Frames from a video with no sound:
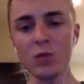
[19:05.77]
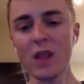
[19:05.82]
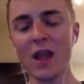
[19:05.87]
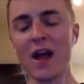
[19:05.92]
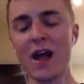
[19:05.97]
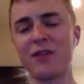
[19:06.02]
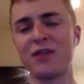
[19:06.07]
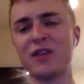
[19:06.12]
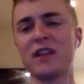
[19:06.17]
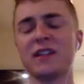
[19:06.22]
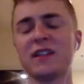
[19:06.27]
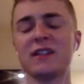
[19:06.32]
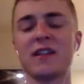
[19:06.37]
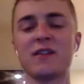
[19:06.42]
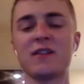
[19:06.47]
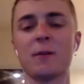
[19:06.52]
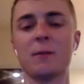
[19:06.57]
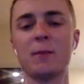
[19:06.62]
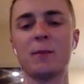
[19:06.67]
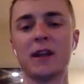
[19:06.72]
I think
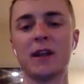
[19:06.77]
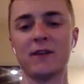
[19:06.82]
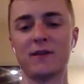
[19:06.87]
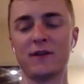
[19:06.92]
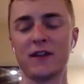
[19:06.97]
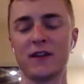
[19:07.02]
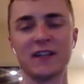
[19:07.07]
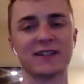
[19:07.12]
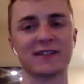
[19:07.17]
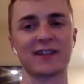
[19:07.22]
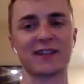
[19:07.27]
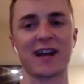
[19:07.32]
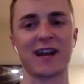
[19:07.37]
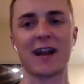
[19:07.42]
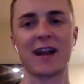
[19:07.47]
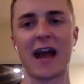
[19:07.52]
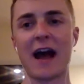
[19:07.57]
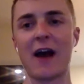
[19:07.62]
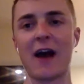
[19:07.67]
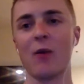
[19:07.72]
that the benefits kind
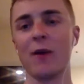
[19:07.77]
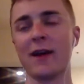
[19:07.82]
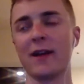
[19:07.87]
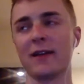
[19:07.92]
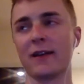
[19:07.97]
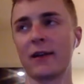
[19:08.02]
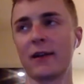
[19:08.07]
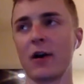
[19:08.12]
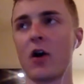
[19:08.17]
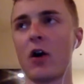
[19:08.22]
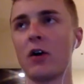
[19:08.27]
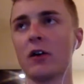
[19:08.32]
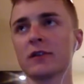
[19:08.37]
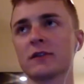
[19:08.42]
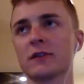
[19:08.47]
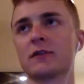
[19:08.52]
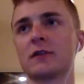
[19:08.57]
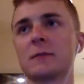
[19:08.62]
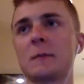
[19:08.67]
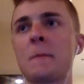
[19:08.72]
of outweigh the
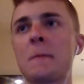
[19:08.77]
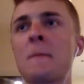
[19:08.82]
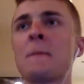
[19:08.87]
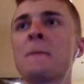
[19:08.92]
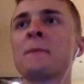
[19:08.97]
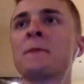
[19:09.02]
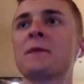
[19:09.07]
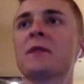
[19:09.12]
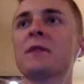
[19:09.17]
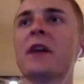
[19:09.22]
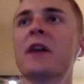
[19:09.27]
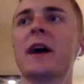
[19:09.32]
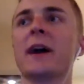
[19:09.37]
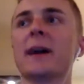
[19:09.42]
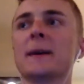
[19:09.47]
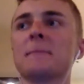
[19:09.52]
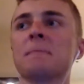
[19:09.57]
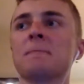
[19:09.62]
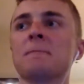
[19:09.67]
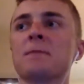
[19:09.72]
costs.
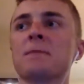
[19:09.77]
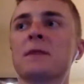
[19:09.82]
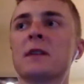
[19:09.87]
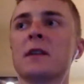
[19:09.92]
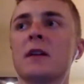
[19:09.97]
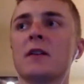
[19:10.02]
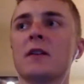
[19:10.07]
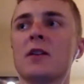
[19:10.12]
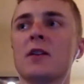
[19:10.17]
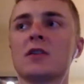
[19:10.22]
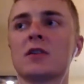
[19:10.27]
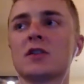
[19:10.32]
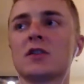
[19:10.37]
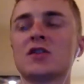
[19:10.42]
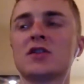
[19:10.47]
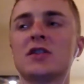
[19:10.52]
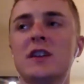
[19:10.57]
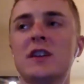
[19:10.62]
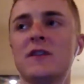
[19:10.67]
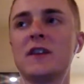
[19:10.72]
Like,
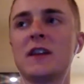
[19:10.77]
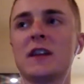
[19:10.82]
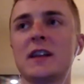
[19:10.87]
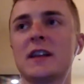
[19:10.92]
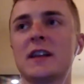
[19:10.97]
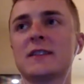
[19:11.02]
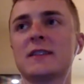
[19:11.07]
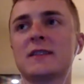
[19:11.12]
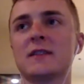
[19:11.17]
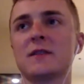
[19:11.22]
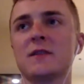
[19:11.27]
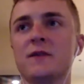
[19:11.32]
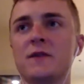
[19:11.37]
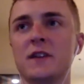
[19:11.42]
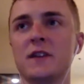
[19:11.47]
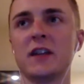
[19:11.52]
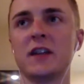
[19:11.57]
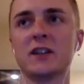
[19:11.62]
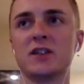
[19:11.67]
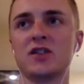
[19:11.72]
Lunkers TV gets to
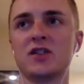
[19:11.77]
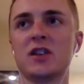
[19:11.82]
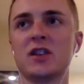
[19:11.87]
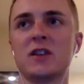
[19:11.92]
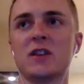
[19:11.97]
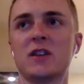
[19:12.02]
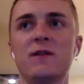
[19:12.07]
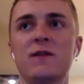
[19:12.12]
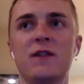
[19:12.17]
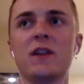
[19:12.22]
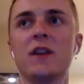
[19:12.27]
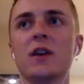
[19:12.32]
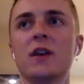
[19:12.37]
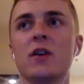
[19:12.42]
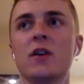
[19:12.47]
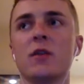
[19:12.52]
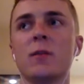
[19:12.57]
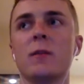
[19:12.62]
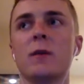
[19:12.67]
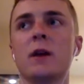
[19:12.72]
fish and
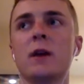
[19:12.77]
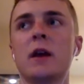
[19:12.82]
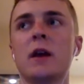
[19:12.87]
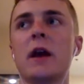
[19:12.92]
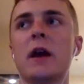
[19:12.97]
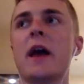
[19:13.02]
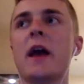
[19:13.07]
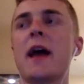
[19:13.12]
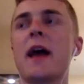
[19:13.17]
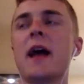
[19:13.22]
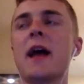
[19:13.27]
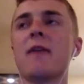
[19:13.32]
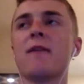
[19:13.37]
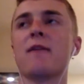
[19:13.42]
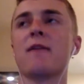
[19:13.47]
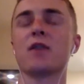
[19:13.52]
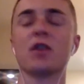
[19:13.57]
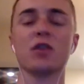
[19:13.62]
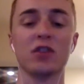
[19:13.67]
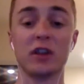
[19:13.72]
film
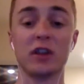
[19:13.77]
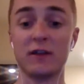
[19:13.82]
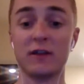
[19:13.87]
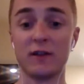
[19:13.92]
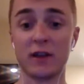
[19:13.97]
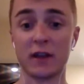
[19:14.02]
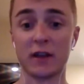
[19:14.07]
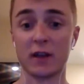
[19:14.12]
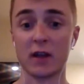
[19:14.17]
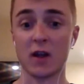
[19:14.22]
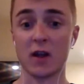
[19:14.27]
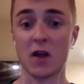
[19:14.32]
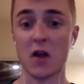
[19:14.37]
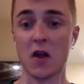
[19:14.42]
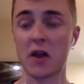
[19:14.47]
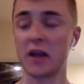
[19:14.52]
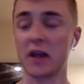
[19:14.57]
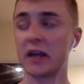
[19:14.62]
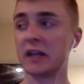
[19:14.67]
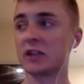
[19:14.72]
for a living.
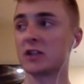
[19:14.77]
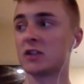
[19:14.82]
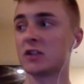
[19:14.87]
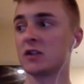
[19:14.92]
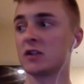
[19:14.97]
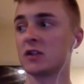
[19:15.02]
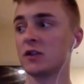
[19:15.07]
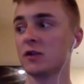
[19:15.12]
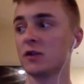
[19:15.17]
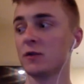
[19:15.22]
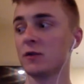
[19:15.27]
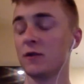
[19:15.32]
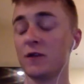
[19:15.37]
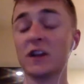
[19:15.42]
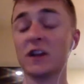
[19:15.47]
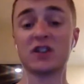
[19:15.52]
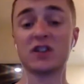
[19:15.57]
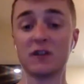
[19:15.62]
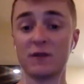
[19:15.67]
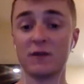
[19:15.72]
He gets to
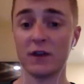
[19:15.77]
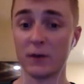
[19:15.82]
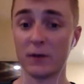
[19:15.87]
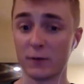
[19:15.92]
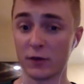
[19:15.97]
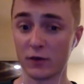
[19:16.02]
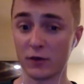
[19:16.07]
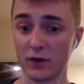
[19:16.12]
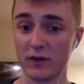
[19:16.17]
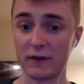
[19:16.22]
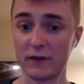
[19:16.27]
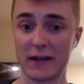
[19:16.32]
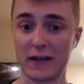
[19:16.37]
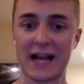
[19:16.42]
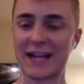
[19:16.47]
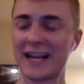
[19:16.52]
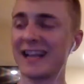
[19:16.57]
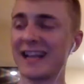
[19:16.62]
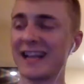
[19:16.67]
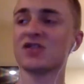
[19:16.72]
fish and film for a living.
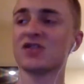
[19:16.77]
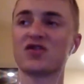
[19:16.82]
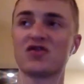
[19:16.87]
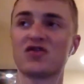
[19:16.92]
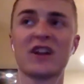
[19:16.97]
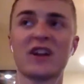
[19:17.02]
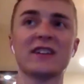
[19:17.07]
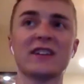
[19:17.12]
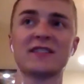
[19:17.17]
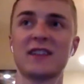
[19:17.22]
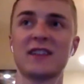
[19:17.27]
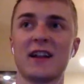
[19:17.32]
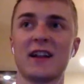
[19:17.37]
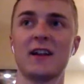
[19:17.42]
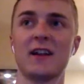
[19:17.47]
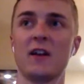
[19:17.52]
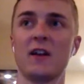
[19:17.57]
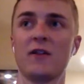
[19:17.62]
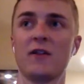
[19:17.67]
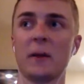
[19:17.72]
I can't stress that
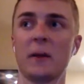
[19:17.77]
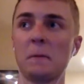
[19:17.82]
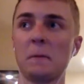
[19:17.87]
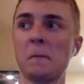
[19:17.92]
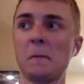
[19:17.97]
enough. Like,